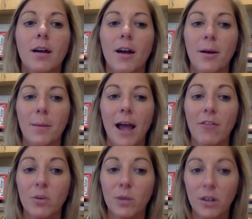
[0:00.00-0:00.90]

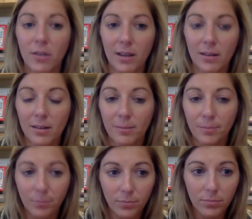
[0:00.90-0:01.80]
After we do this,
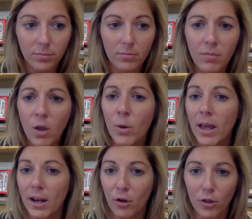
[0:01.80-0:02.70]
we
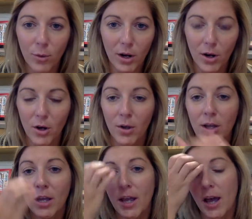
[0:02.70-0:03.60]
kind of go through it all.
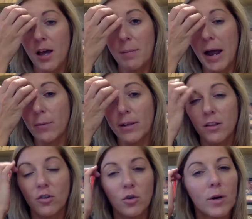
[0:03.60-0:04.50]
I read the
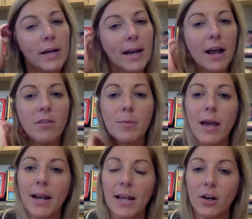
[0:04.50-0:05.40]
story and I have them
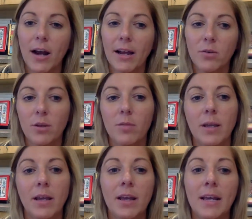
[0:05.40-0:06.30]
kind of interact with
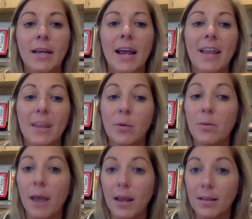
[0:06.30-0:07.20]
me. And then we
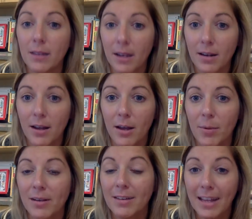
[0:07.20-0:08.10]
may stand up
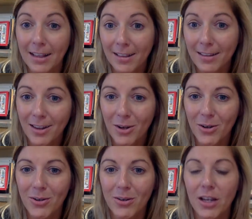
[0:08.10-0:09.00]
and sing the
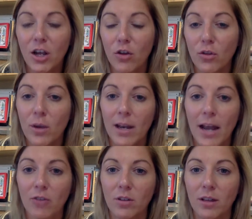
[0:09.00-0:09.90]
song and go through it and
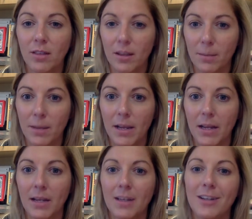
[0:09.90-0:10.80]
actually let them be,
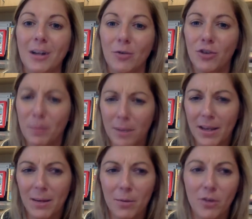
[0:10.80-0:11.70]
jumping
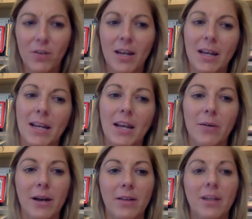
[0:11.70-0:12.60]
and moving and getting
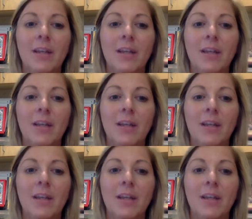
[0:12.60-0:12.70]
around.